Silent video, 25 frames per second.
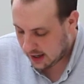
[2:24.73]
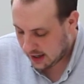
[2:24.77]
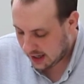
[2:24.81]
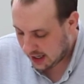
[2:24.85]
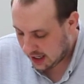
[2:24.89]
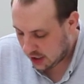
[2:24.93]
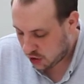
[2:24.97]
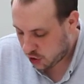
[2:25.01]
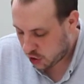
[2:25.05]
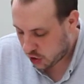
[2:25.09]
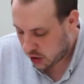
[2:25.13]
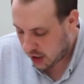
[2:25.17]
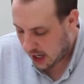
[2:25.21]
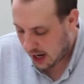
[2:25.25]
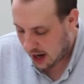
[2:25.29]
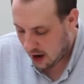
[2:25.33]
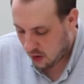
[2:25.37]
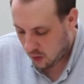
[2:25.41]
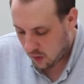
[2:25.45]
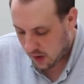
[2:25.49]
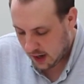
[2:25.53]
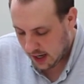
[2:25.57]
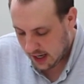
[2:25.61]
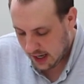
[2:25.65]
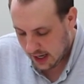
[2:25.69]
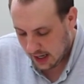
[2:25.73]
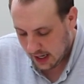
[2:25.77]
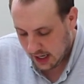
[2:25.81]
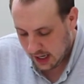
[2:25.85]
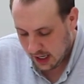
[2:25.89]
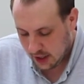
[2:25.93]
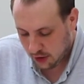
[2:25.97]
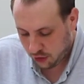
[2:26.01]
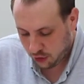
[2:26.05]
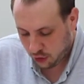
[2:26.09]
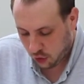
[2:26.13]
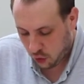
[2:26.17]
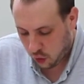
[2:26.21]
each carrying
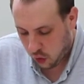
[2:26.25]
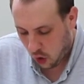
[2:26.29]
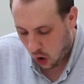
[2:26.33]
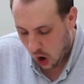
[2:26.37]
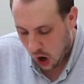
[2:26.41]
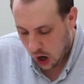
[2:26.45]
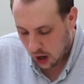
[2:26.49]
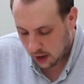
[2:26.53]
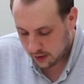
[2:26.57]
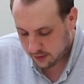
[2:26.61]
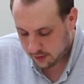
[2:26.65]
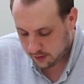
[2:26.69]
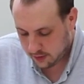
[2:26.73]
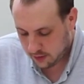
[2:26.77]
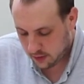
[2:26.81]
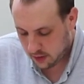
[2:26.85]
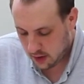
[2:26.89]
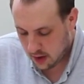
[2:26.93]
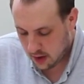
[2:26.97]
his cross